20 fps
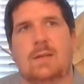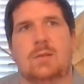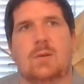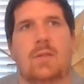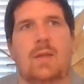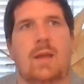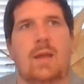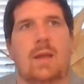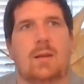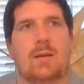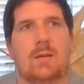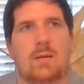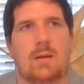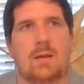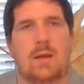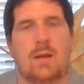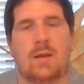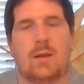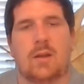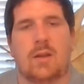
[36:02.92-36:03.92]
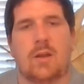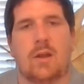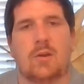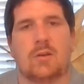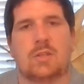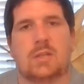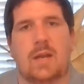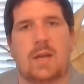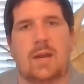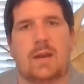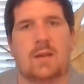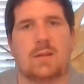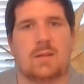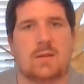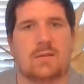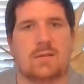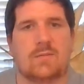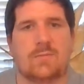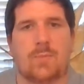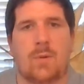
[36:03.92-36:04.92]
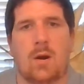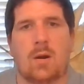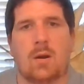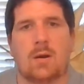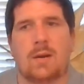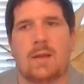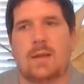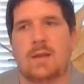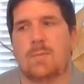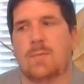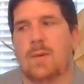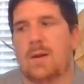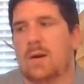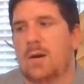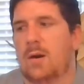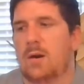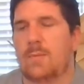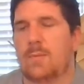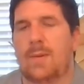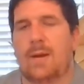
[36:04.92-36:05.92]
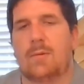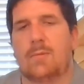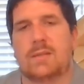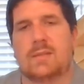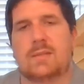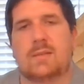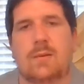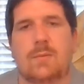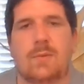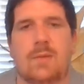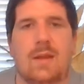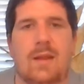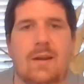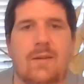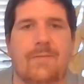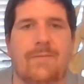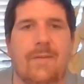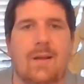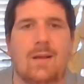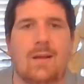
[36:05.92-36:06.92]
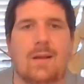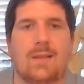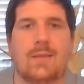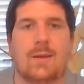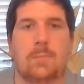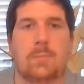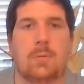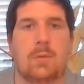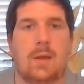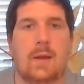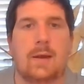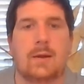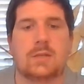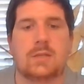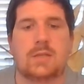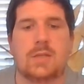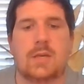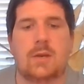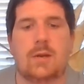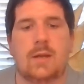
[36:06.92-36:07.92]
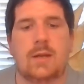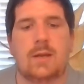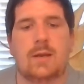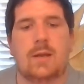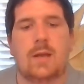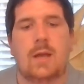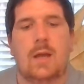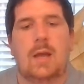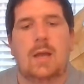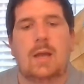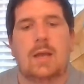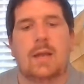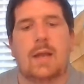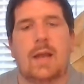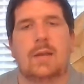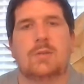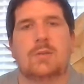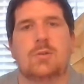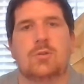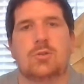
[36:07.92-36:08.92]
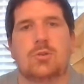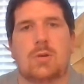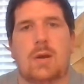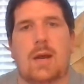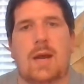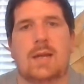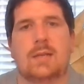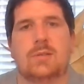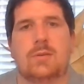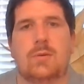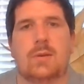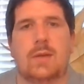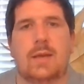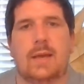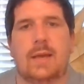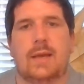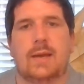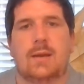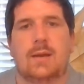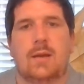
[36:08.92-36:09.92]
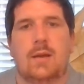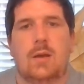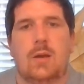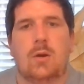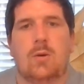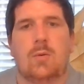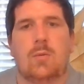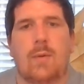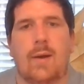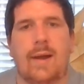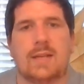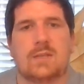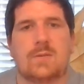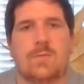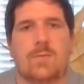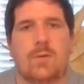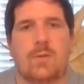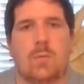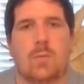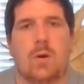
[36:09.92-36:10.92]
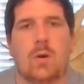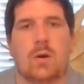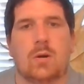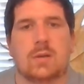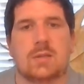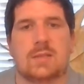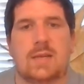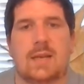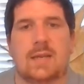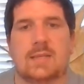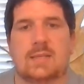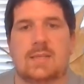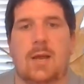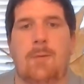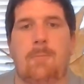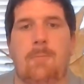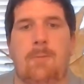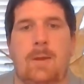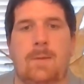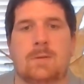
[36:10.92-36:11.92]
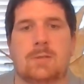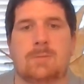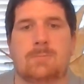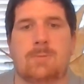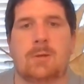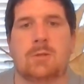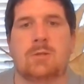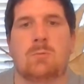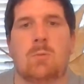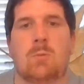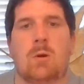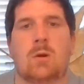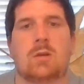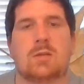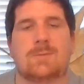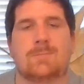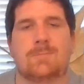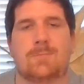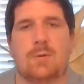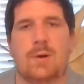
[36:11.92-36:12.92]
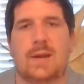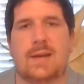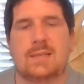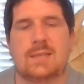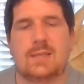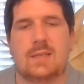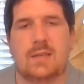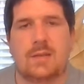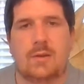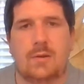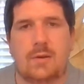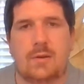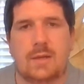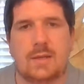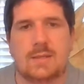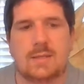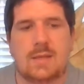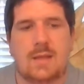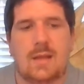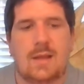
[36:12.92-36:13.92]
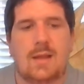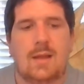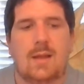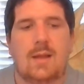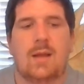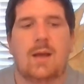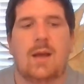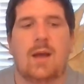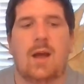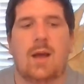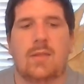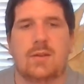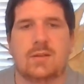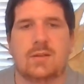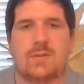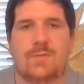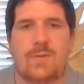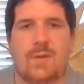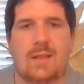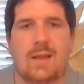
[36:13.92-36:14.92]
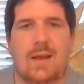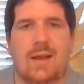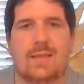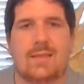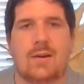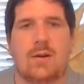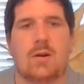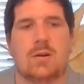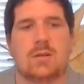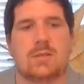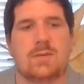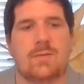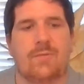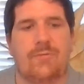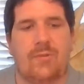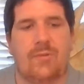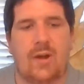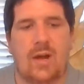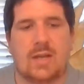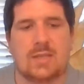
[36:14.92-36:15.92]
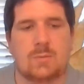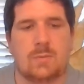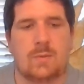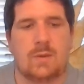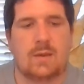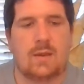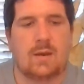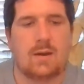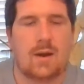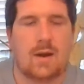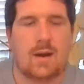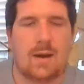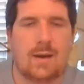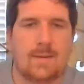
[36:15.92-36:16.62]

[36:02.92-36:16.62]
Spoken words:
they negotiate collective bargaining. You might have heard about recently with the NFL and their players union, okay, to try to get rights for the workers. Now, some people, especially workers, praise the unions. Others feel like there are some flaws with it, all right?